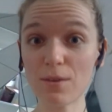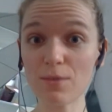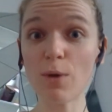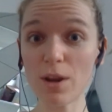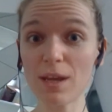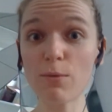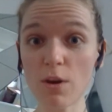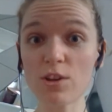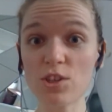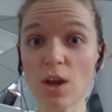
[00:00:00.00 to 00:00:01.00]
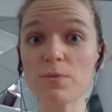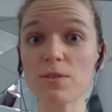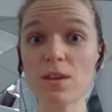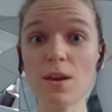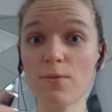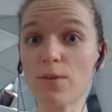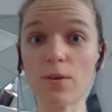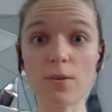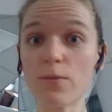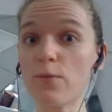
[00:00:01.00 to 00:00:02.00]
running workshops
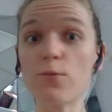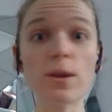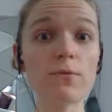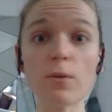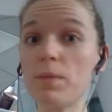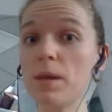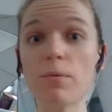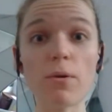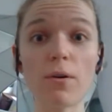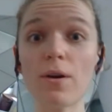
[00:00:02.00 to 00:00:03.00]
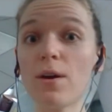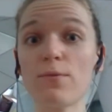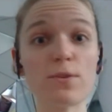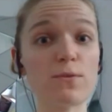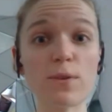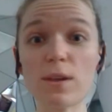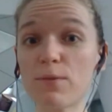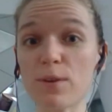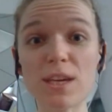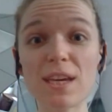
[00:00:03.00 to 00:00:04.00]
for free for people,
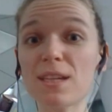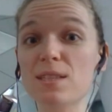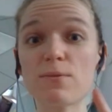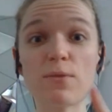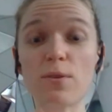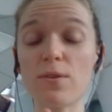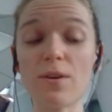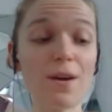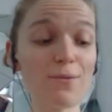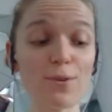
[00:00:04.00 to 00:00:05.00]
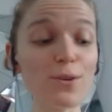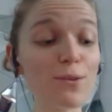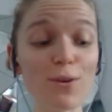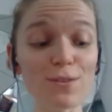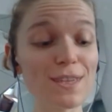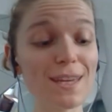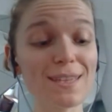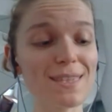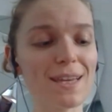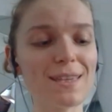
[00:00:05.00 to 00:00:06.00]
for kids, for
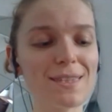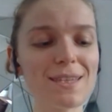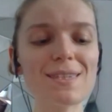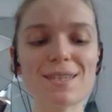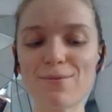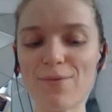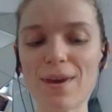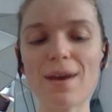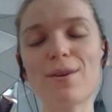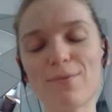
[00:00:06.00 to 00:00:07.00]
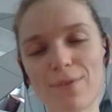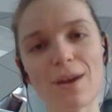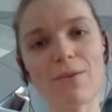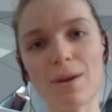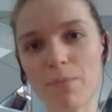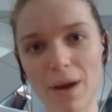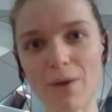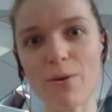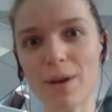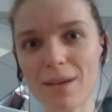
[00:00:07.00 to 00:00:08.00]
universities, and this is very
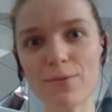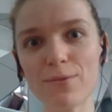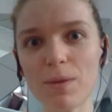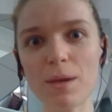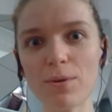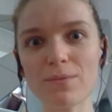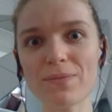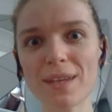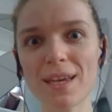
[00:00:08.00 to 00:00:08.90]
empowering for people.